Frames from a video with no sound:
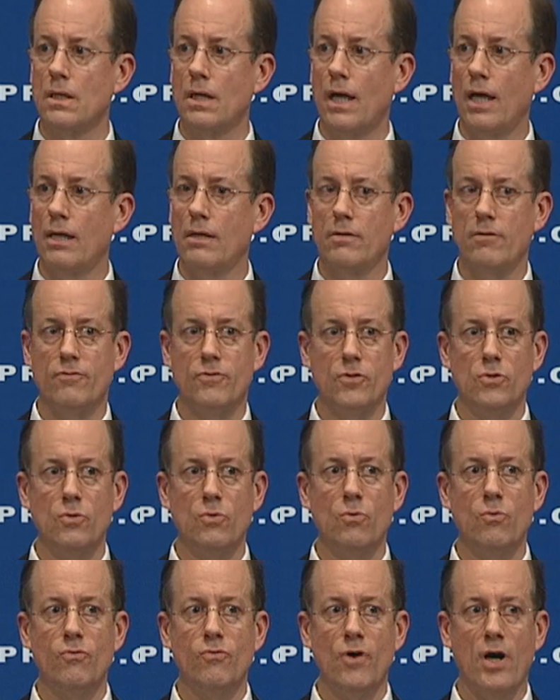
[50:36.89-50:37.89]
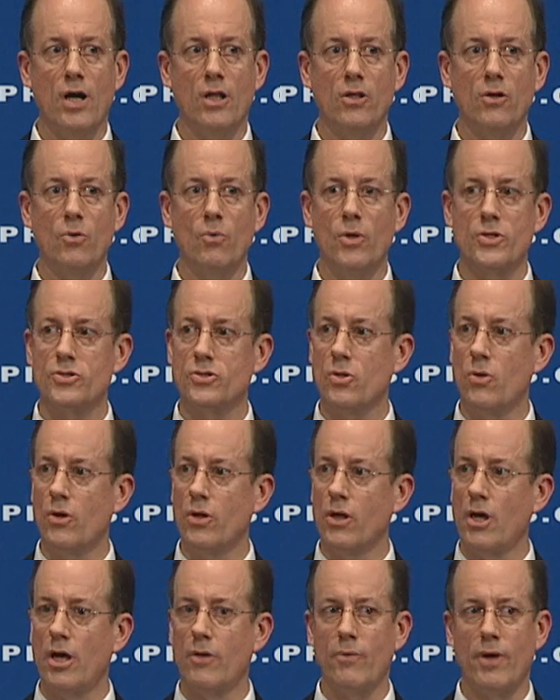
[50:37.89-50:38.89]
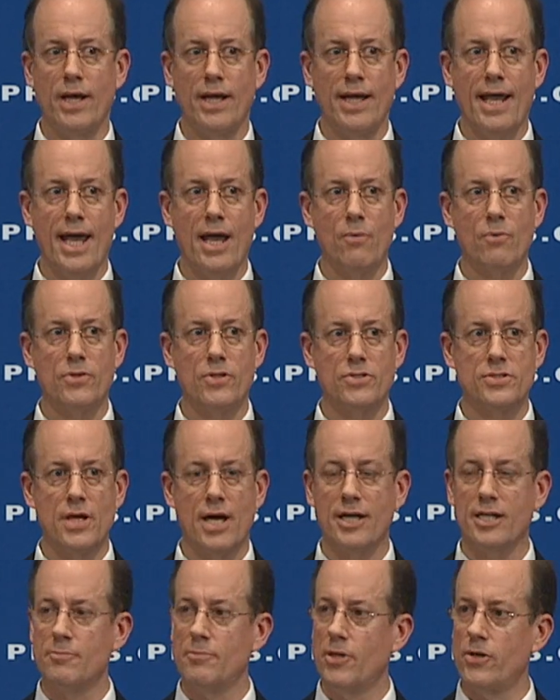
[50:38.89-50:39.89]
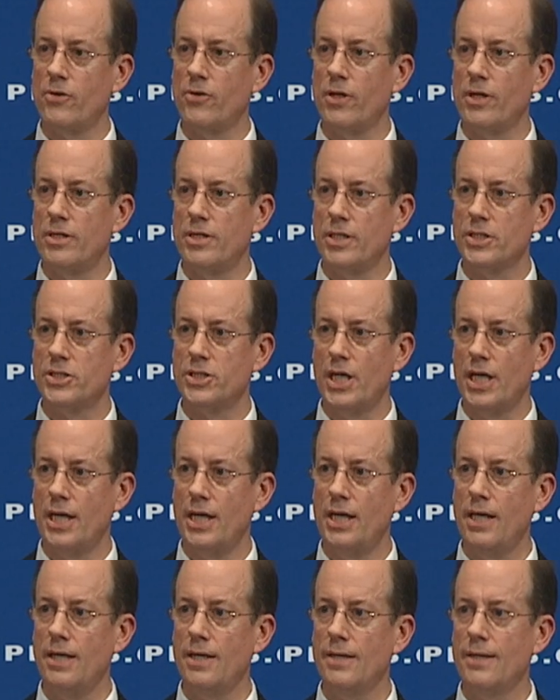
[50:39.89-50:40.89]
And if you follow what's going on right now with this documentary and Dick Cheney,